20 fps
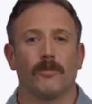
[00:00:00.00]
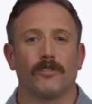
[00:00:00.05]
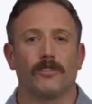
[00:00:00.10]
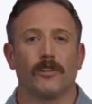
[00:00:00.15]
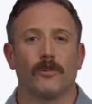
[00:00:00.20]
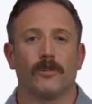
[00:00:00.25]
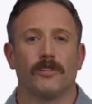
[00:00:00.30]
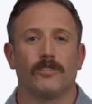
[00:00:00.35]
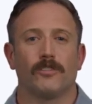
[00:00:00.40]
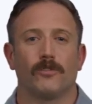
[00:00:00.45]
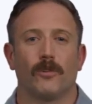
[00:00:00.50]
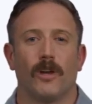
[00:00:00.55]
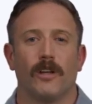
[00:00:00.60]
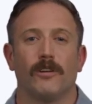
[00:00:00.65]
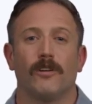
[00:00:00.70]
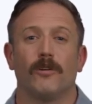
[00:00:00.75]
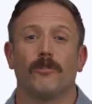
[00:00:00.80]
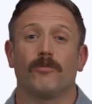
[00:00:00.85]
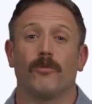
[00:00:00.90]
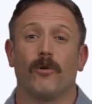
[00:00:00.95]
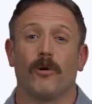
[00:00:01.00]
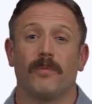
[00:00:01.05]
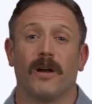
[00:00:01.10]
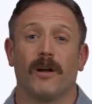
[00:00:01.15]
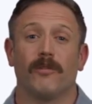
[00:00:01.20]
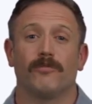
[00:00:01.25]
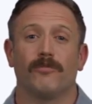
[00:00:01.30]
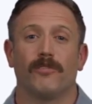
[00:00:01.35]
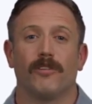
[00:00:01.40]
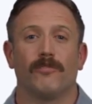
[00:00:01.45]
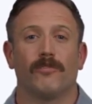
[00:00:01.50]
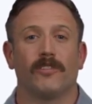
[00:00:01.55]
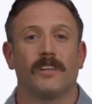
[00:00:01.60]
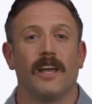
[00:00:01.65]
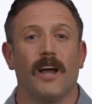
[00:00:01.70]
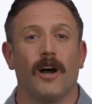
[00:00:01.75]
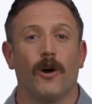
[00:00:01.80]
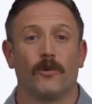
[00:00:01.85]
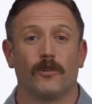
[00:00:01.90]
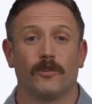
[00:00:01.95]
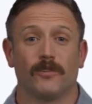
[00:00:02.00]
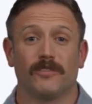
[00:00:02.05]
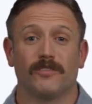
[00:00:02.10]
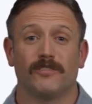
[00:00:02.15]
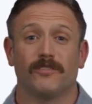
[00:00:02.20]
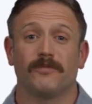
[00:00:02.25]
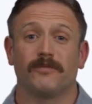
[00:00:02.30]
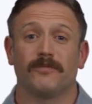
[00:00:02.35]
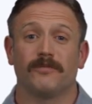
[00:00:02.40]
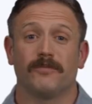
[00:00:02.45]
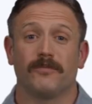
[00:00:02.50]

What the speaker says: with your instructor for about 50 hours,